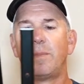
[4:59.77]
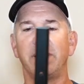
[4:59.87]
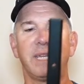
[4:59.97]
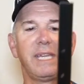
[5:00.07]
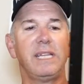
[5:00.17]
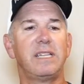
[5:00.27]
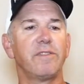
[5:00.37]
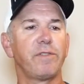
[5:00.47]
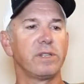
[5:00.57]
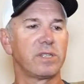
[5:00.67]
But a key
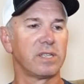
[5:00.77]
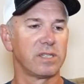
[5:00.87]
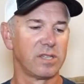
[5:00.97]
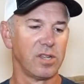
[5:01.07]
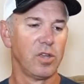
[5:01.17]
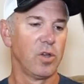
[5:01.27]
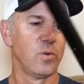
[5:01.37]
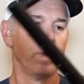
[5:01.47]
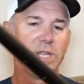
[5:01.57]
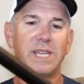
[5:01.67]
difference is
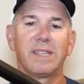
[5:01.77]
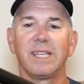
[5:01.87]
when you get